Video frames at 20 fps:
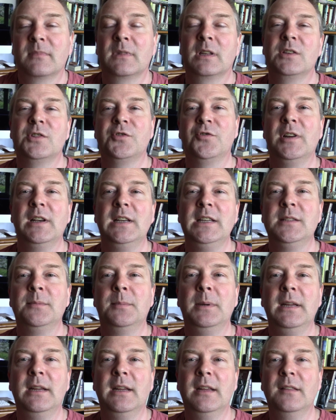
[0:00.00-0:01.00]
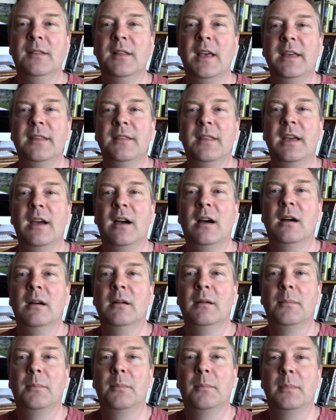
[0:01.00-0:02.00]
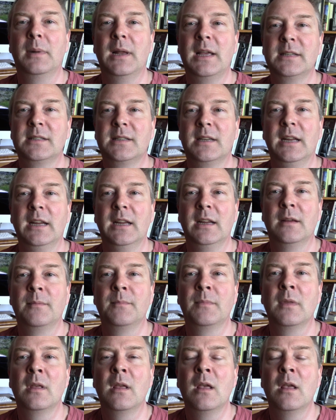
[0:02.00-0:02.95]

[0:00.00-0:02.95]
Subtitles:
strictly speaking, they are plastic.